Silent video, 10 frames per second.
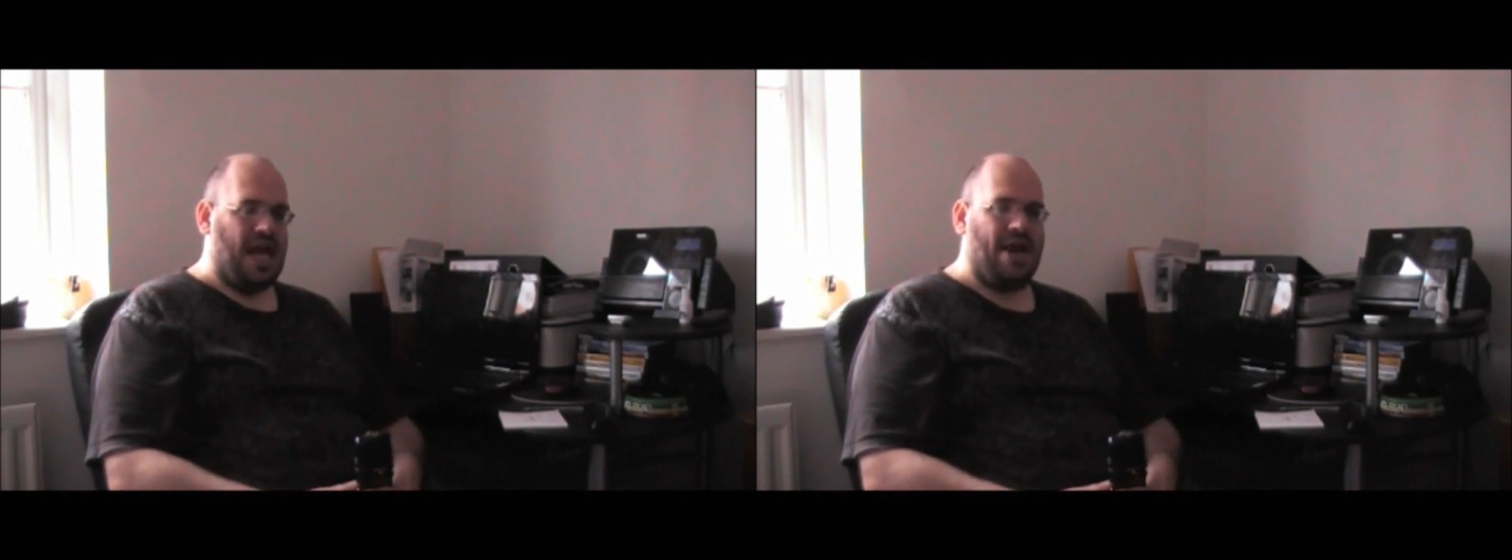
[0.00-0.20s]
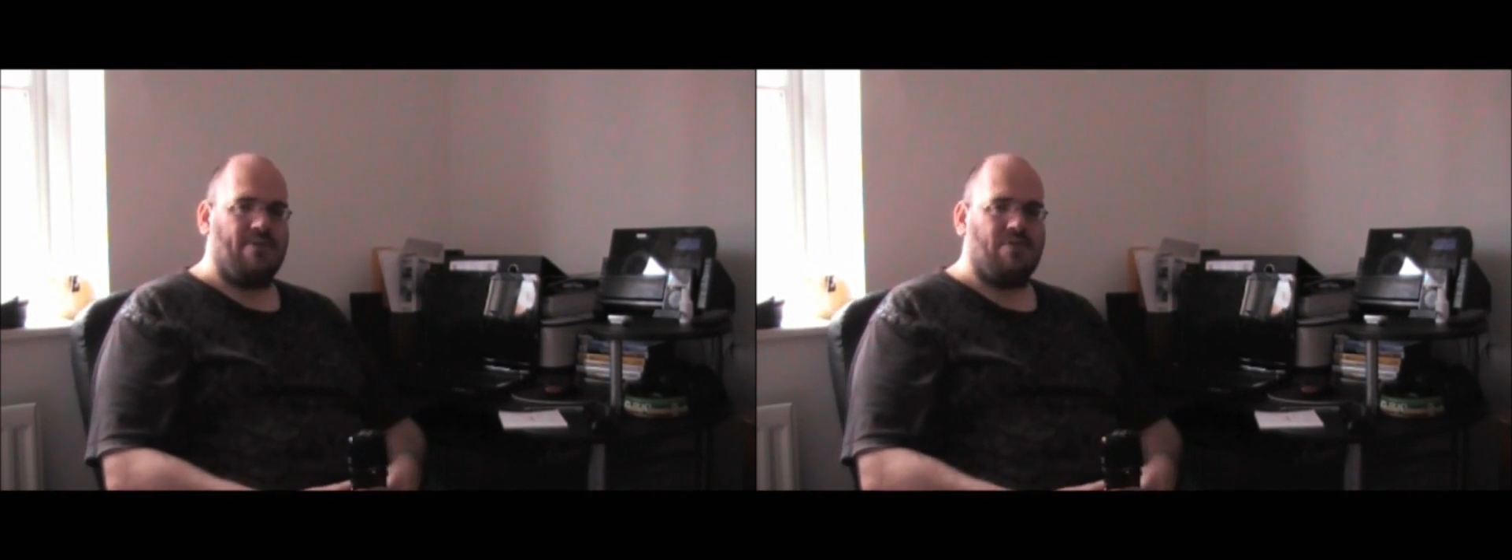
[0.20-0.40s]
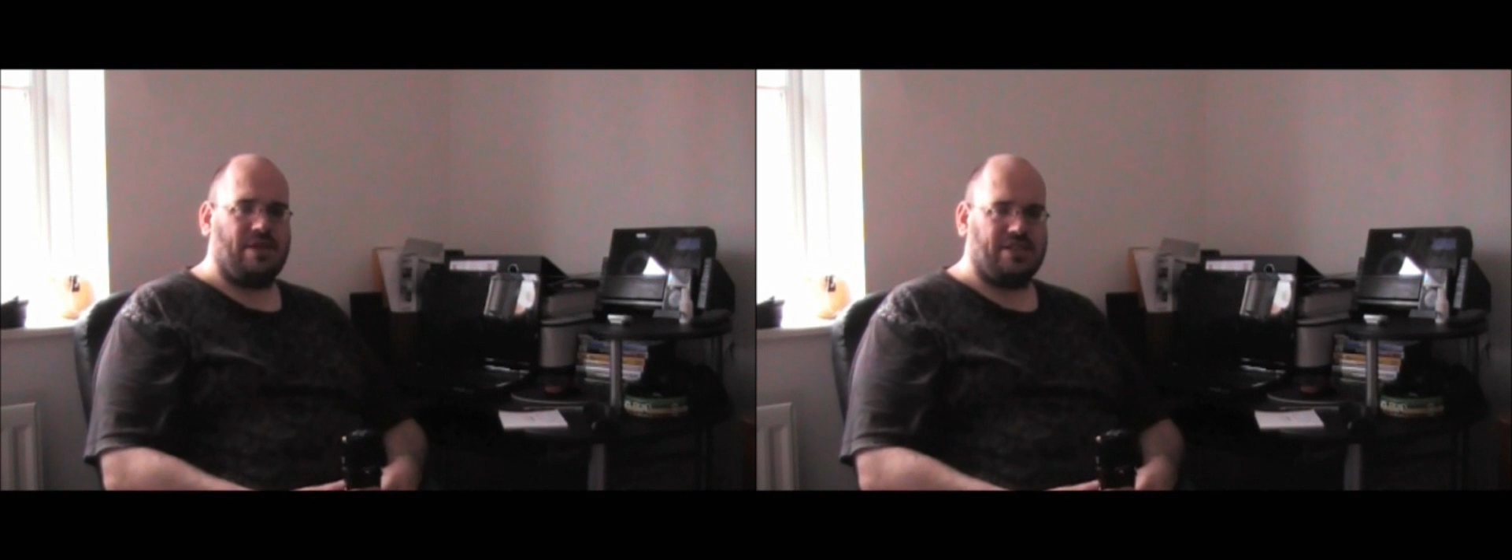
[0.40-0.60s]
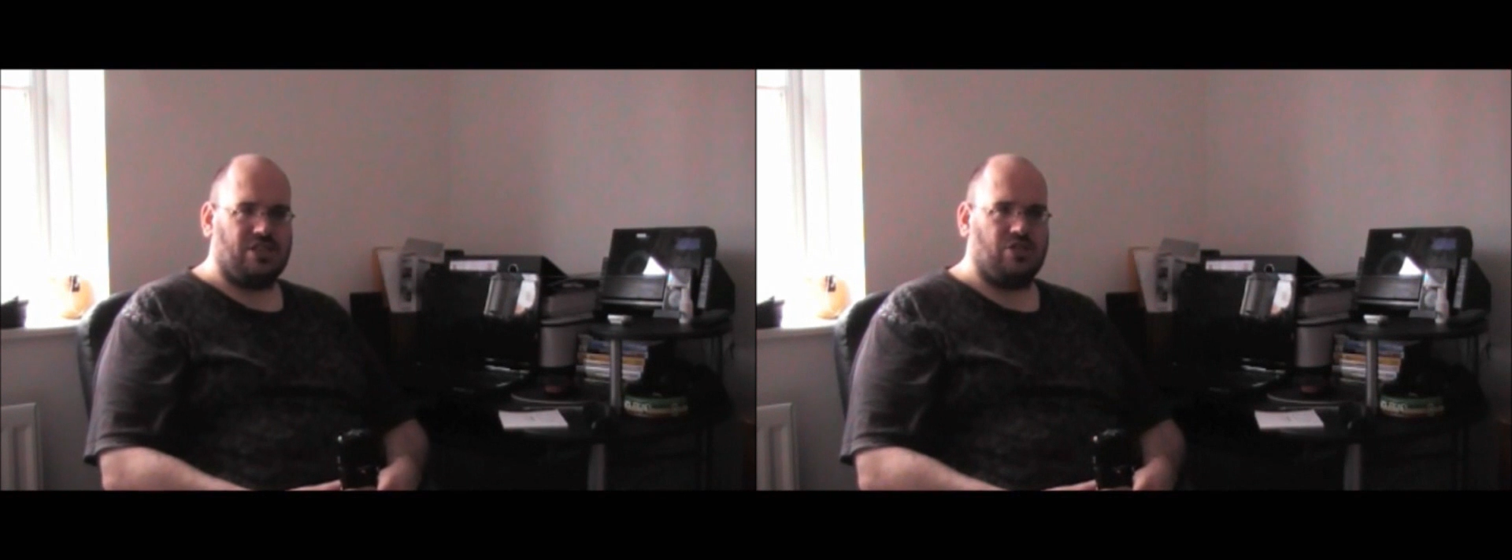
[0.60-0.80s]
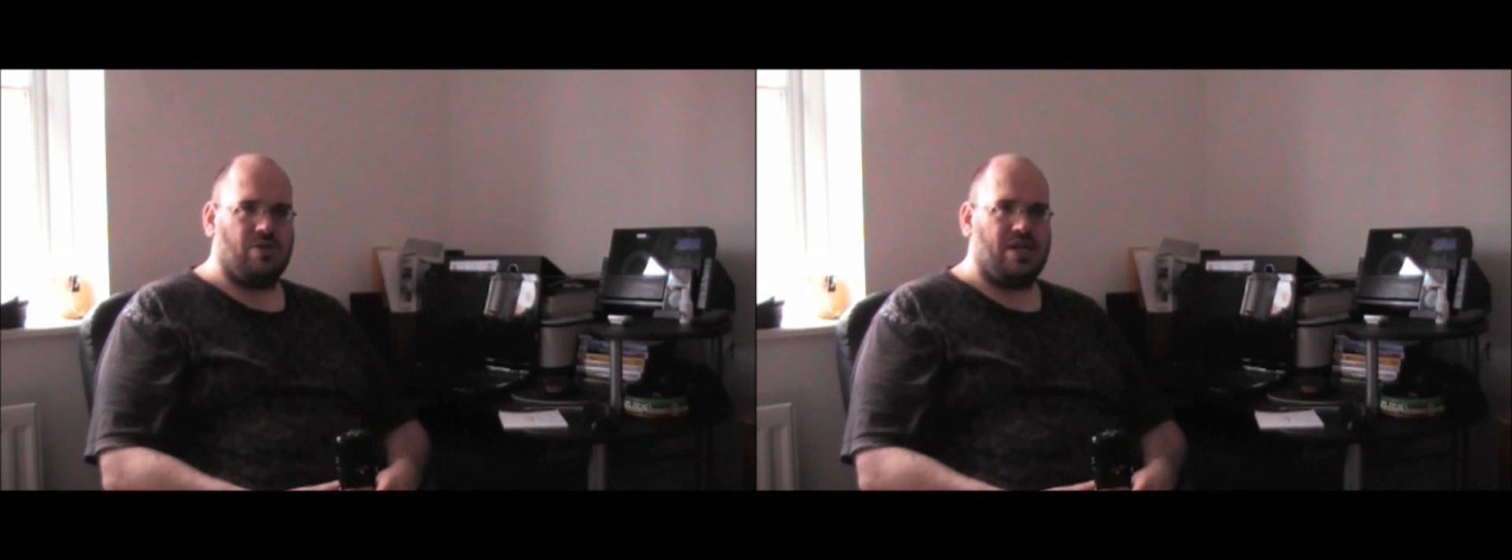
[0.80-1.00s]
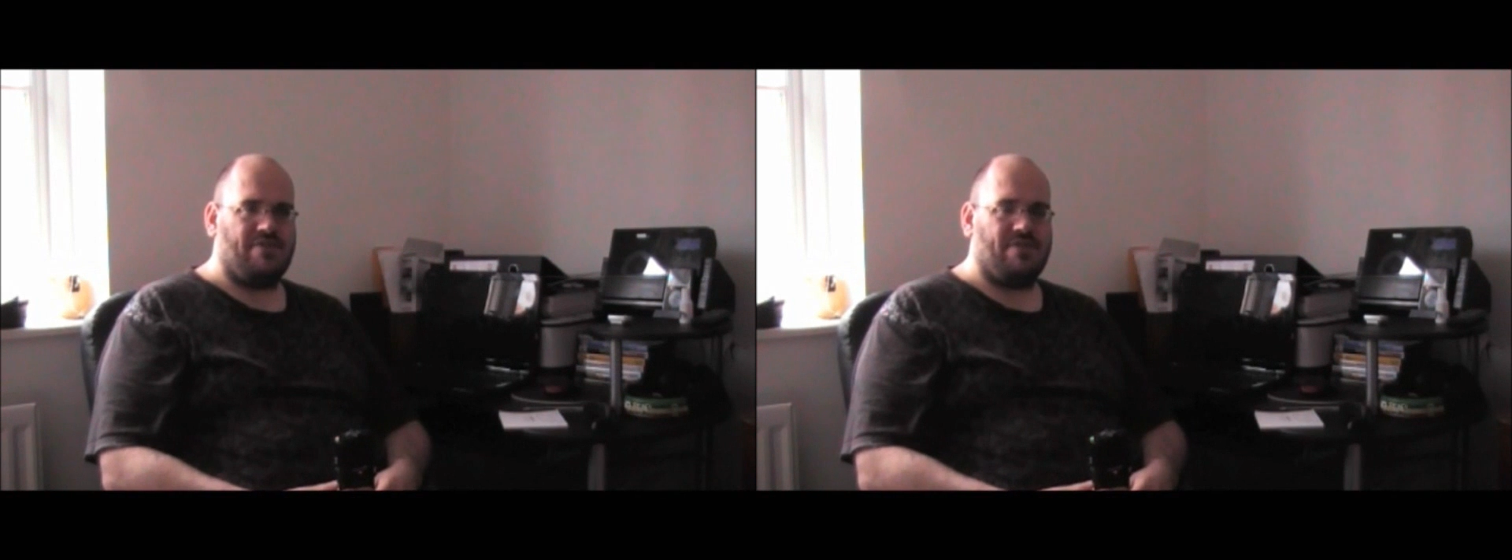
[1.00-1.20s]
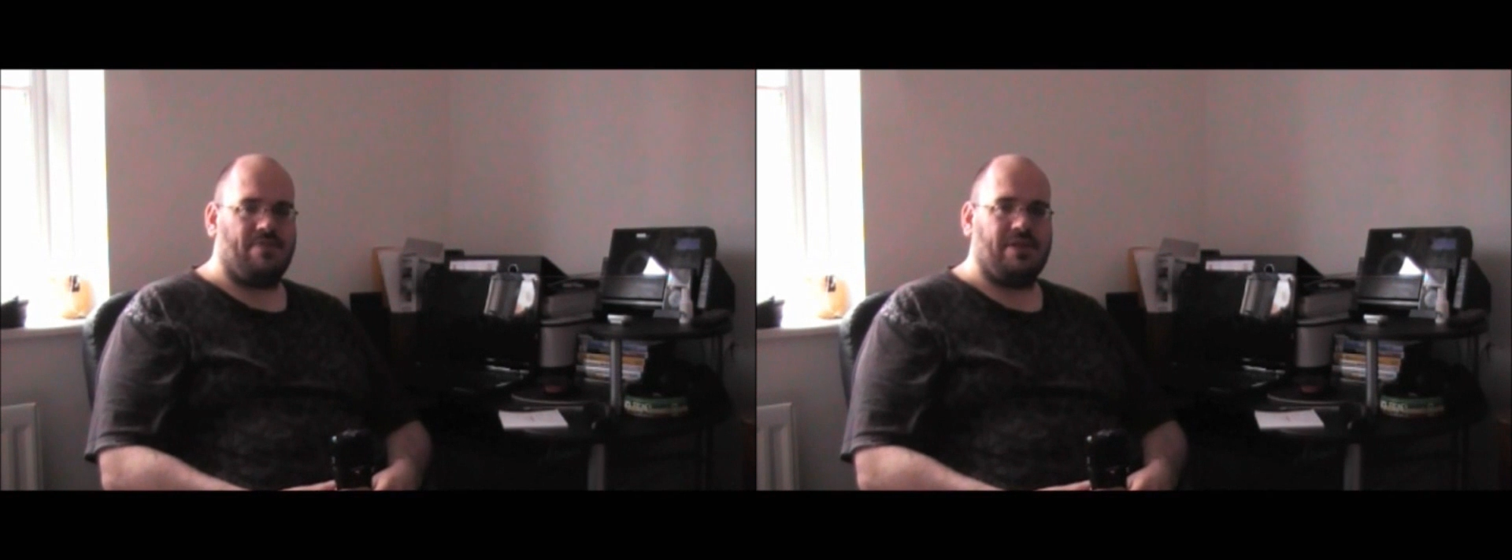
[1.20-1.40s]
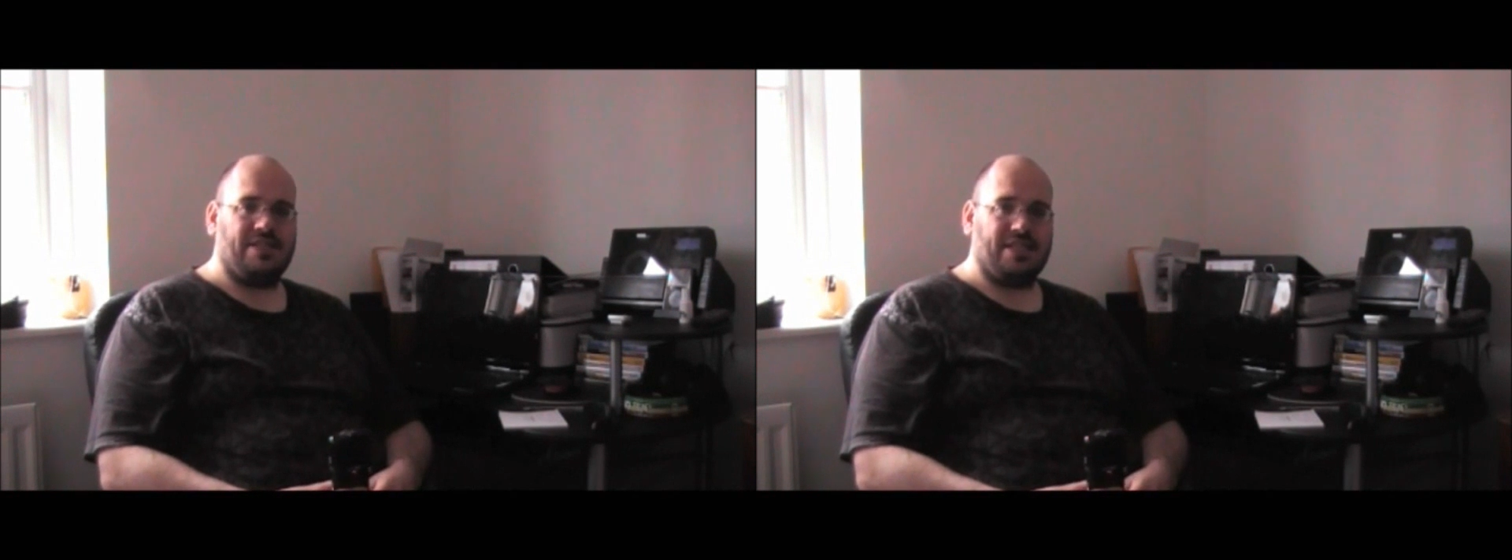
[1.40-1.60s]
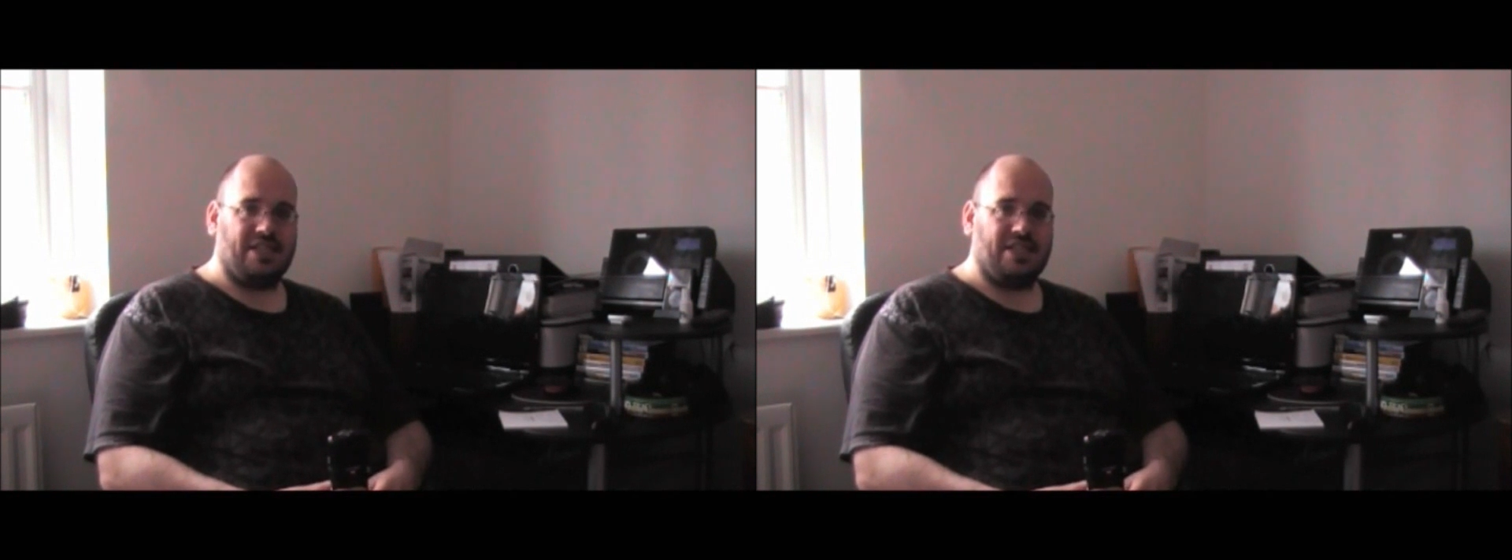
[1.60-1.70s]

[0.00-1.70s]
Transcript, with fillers: and we went to do an EVP